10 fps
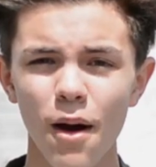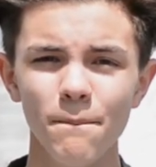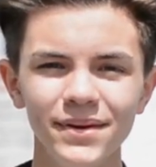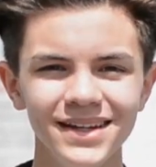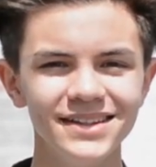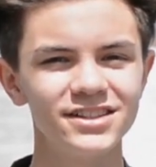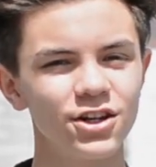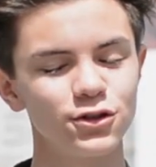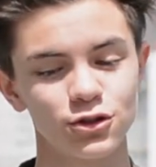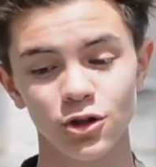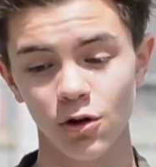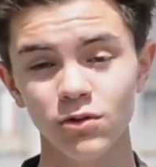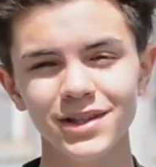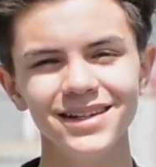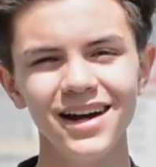be each other's
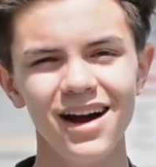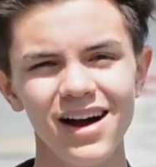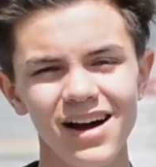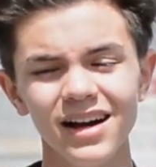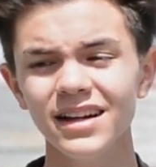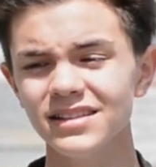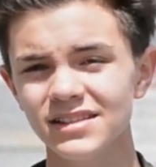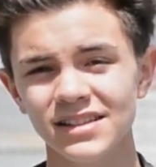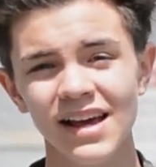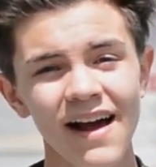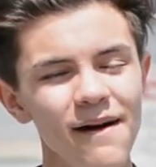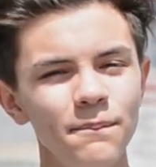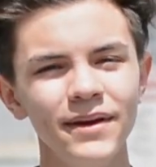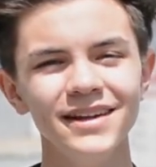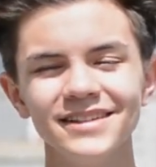lonely nights,
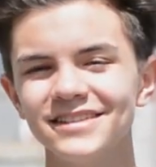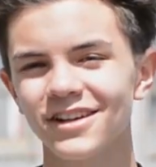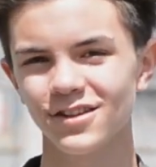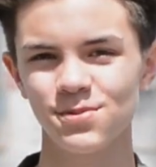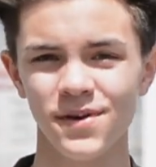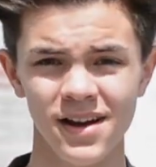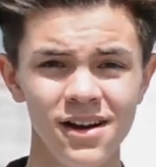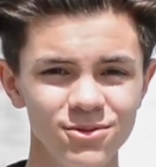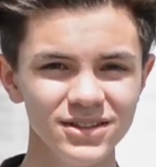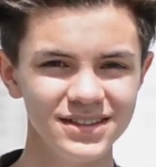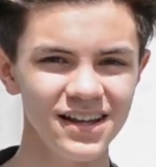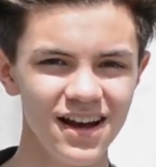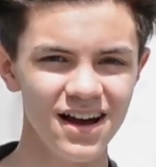be each other's paradise.